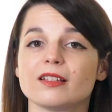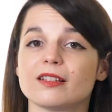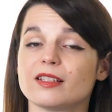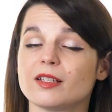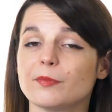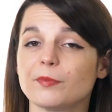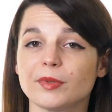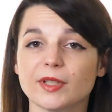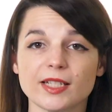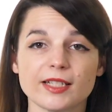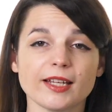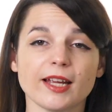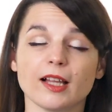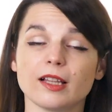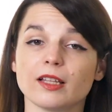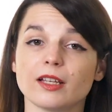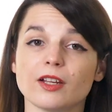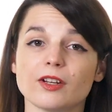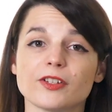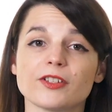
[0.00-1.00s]
Simply
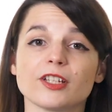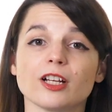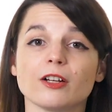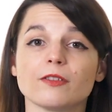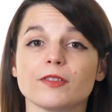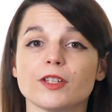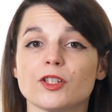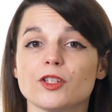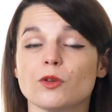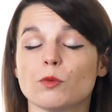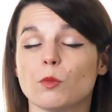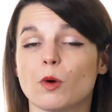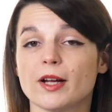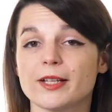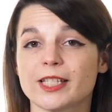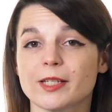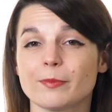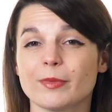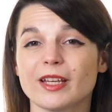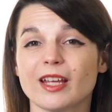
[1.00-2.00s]
telling yourself that you
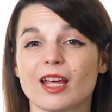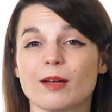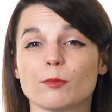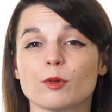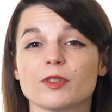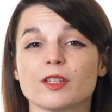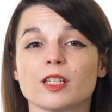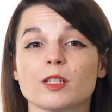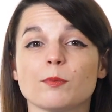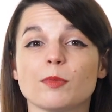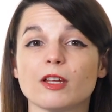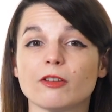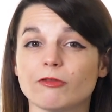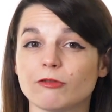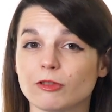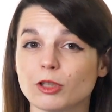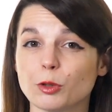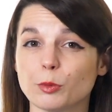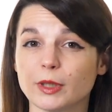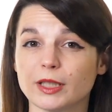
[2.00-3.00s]
want to be able to speak
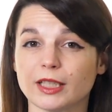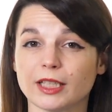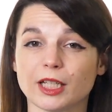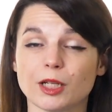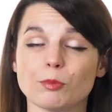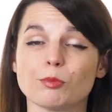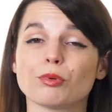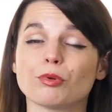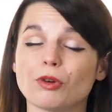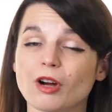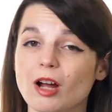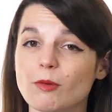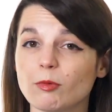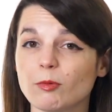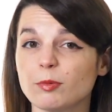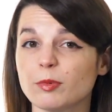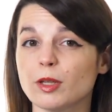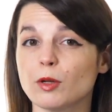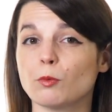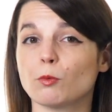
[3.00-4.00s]
fluently
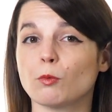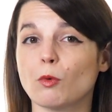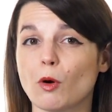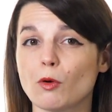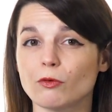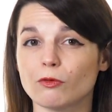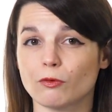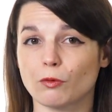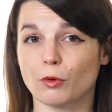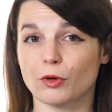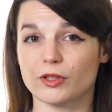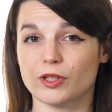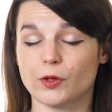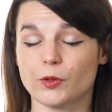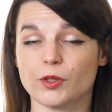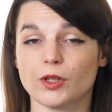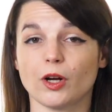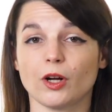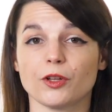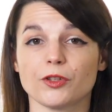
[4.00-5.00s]
probably won't force you
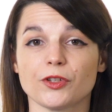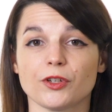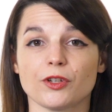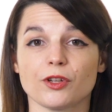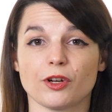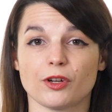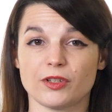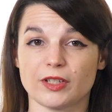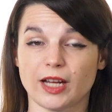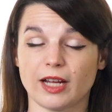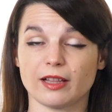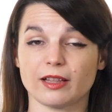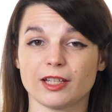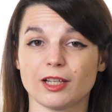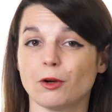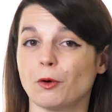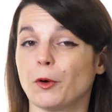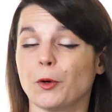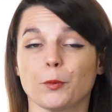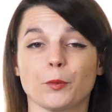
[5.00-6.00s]
to alter your
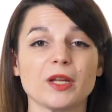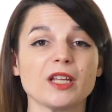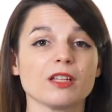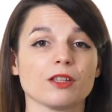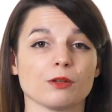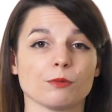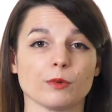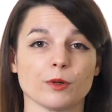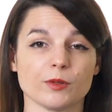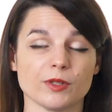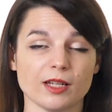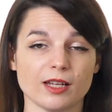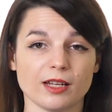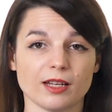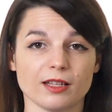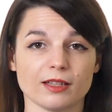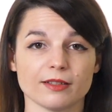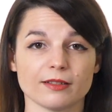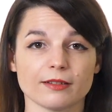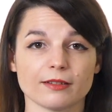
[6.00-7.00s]
daily or weekly
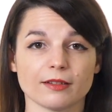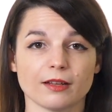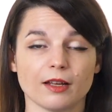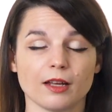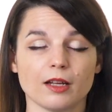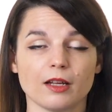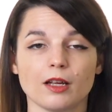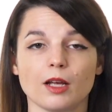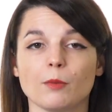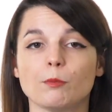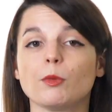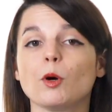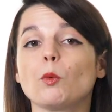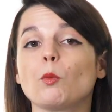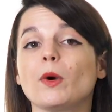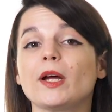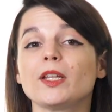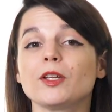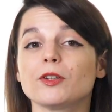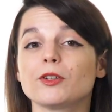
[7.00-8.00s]
routines.
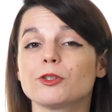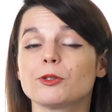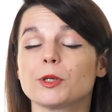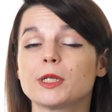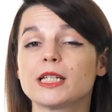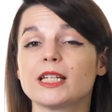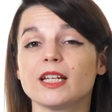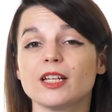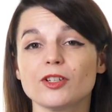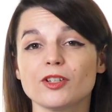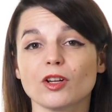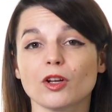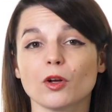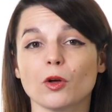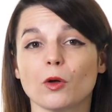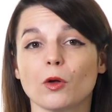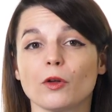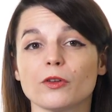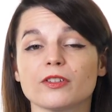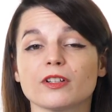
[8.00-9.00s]
But when your strategic
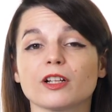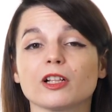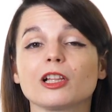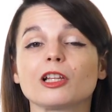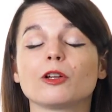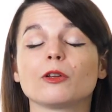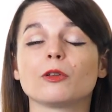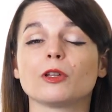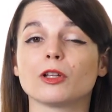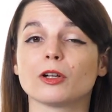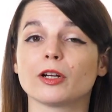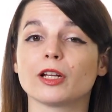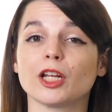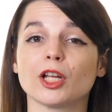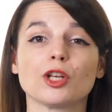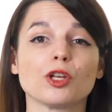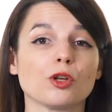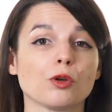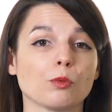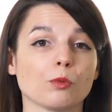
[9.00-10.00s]
goals include
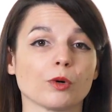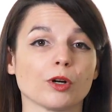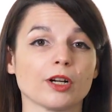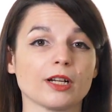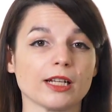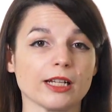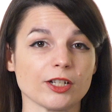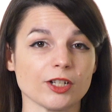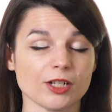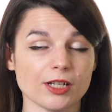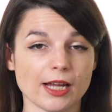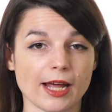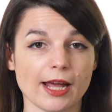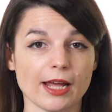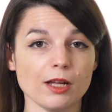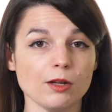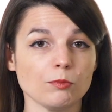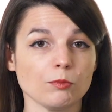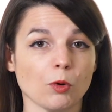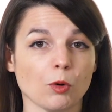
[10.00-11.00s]
learning a new word each
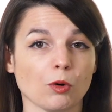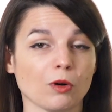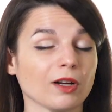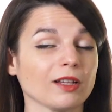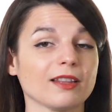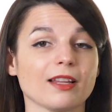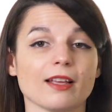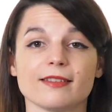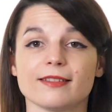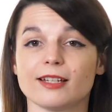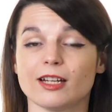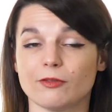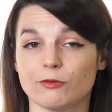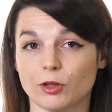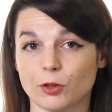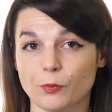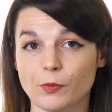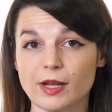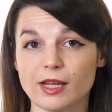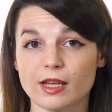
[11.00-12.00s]
day or a lesson
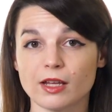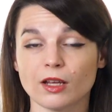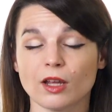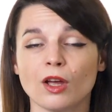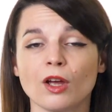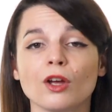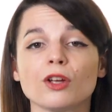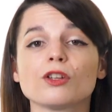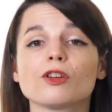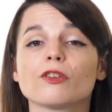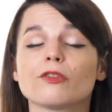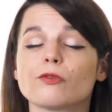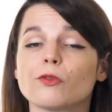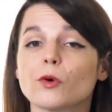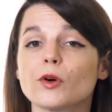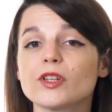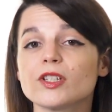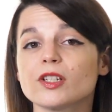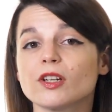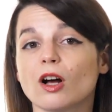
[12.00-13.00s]
every week, you're
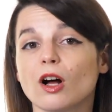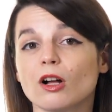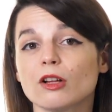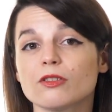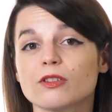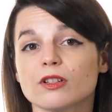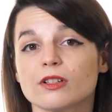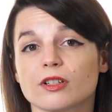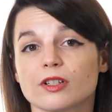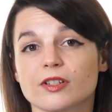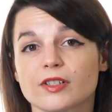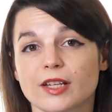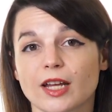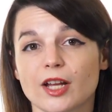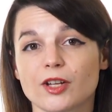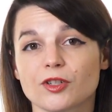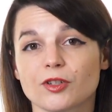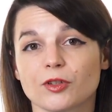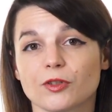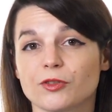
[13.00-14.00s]
forced to alter your
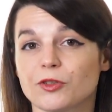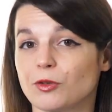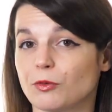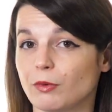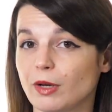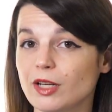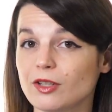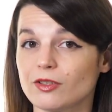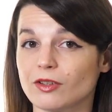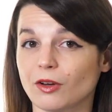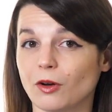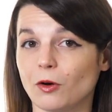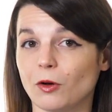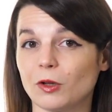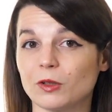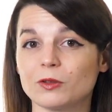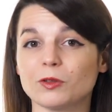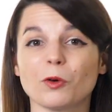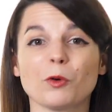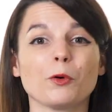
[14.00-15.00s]
schedule to reach the
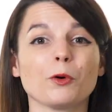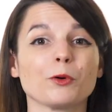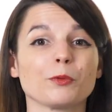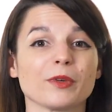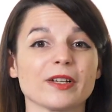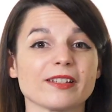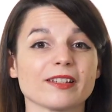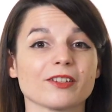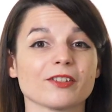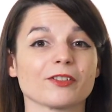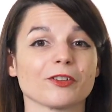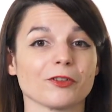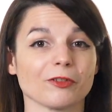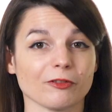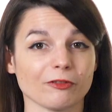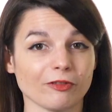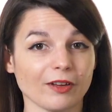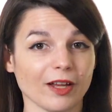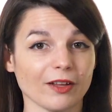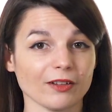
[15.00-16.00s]
goal or risk
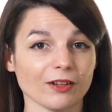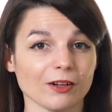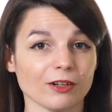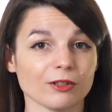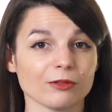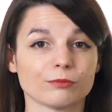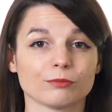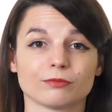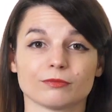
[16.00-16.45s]
certain failure.